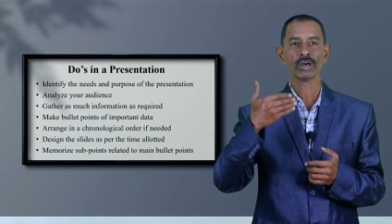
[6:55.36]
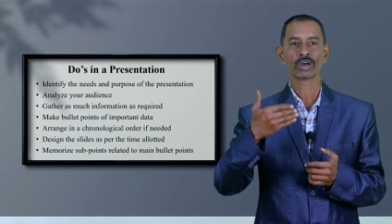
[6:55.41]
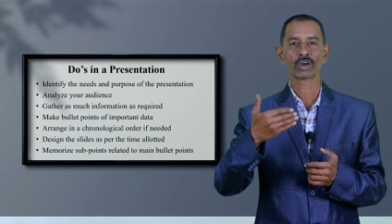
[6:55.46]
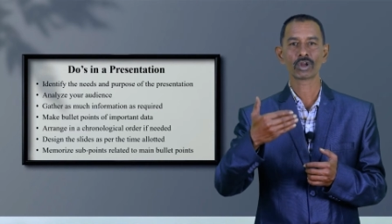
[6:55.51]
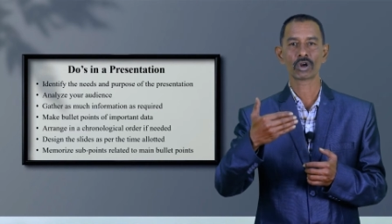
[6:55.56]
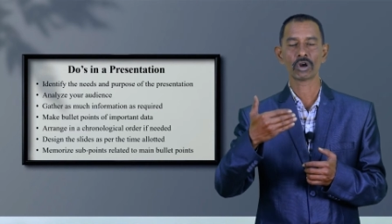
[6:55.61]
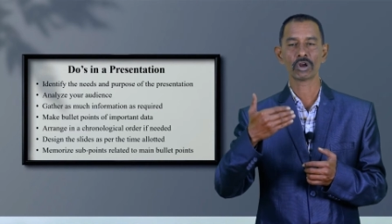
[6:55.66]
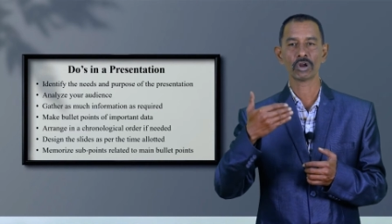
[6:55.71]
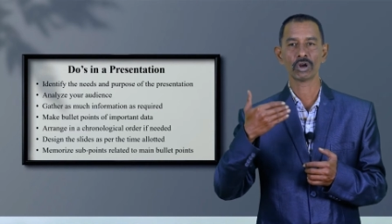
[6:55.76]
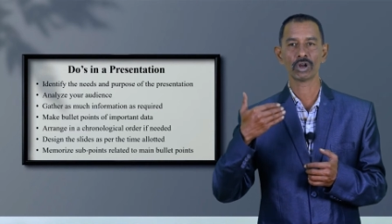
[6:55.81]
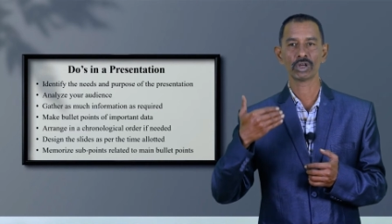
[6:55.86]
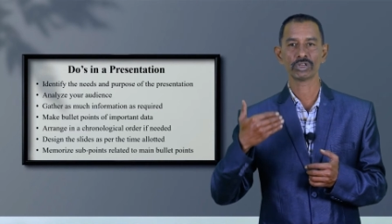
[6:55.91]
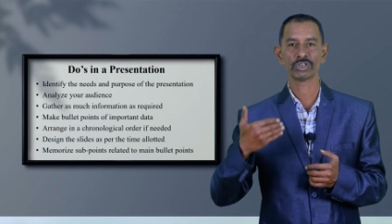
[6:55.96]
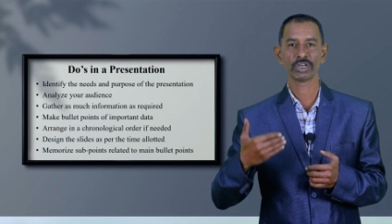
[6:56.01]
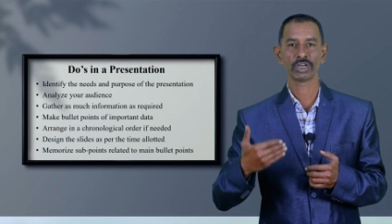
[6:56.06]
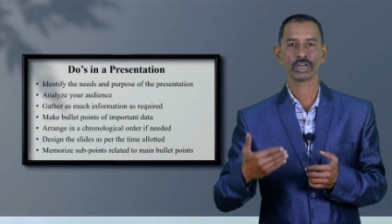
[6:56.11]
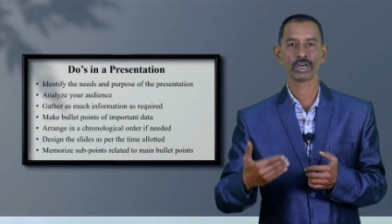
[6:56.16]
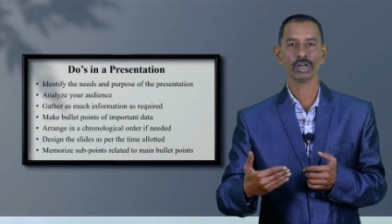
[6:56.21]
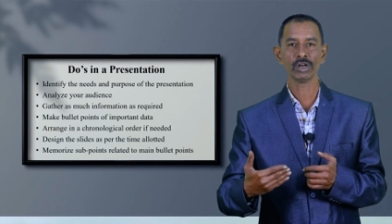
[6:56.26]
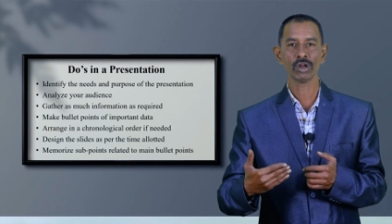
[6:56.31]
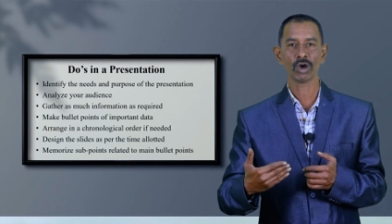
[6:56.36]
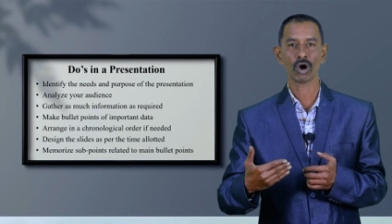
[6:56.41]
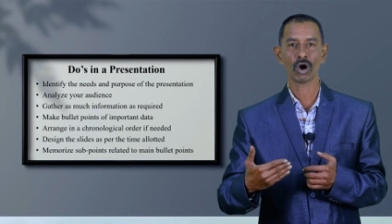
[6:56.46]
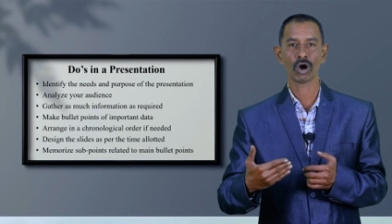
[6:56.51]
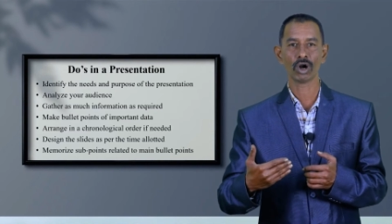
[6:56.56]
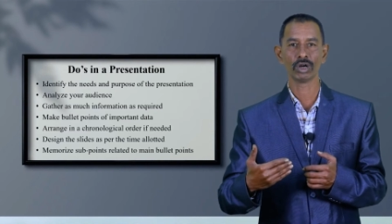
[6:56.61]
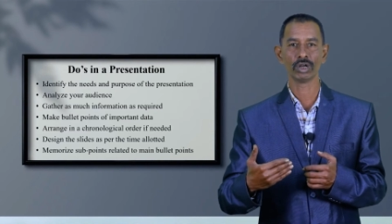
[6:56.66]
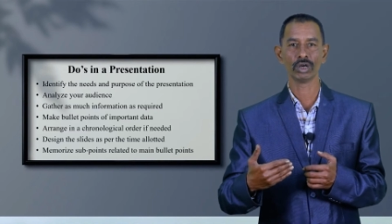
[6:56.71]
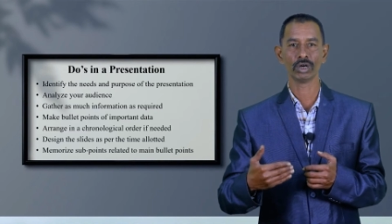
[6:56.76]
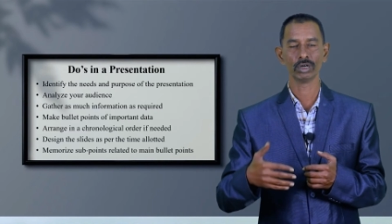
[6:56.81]
chronological
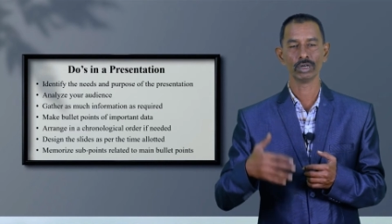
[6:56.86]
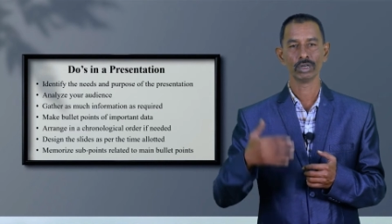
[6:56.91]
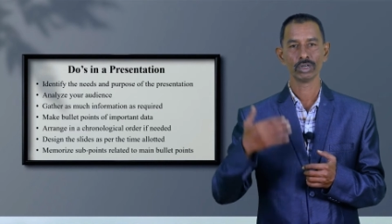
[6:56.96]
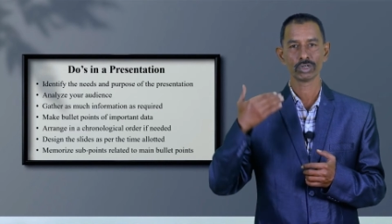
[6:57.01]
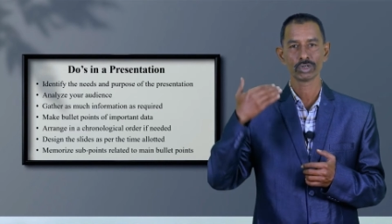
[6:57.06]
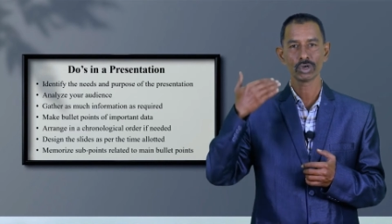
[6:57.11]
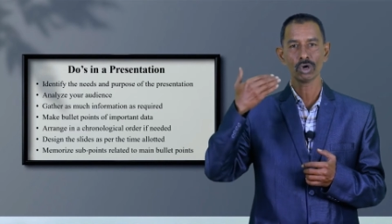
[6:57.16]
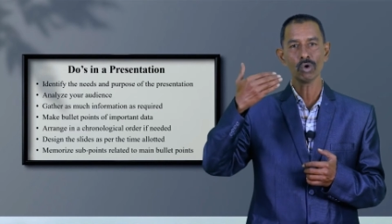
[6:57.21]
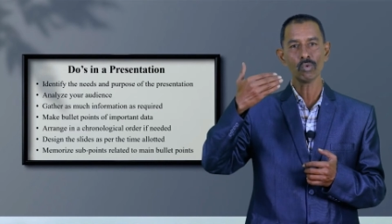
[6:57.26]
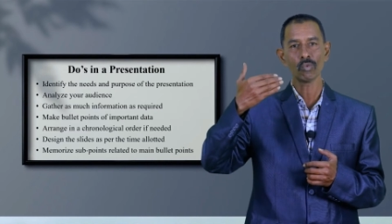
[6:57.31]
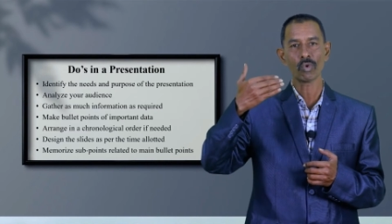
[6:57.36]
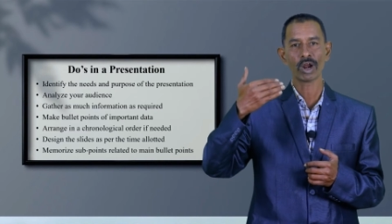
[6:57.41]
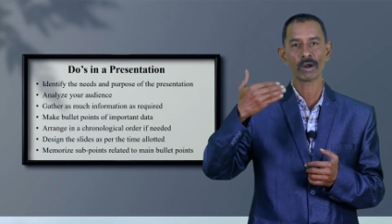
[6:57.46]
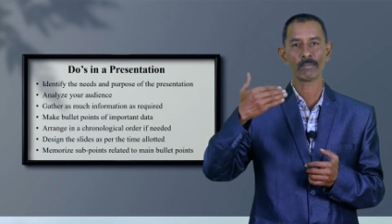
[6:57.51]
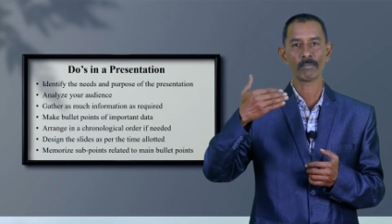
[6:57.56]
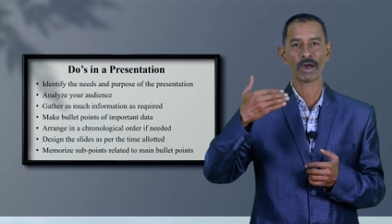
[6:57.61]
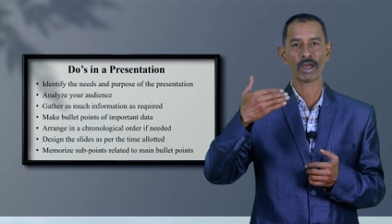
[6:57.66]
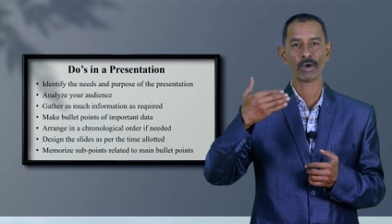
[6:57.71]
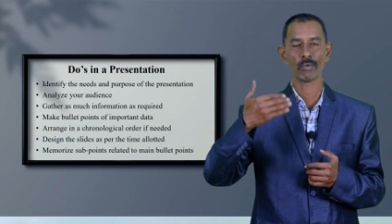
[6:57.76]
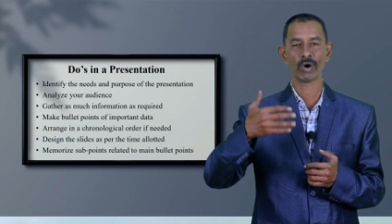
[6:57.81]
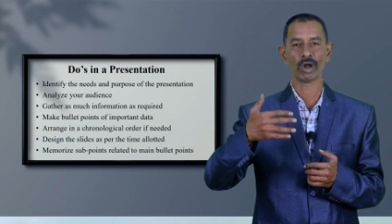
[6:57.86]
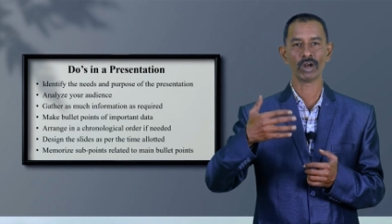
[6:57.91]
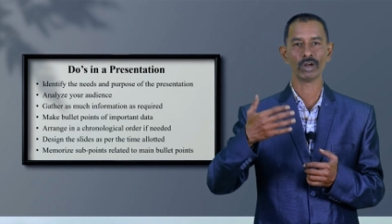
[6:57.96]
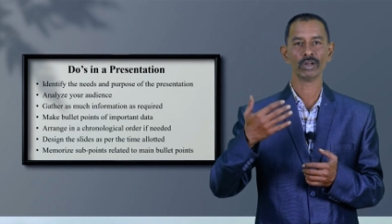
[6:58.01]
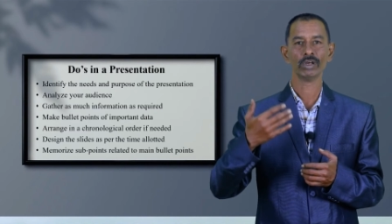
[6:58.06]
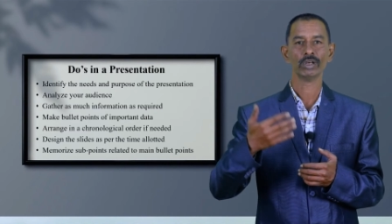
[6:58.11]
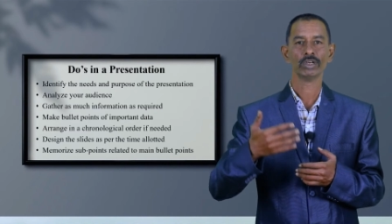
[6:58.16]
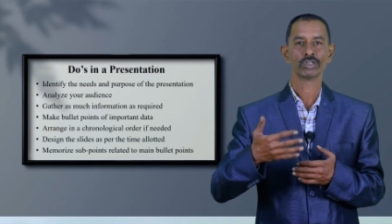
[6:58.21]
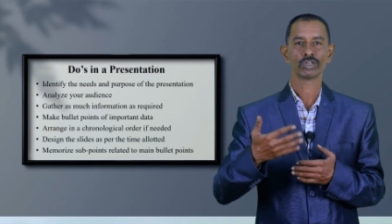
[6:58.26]
order. So, one by one.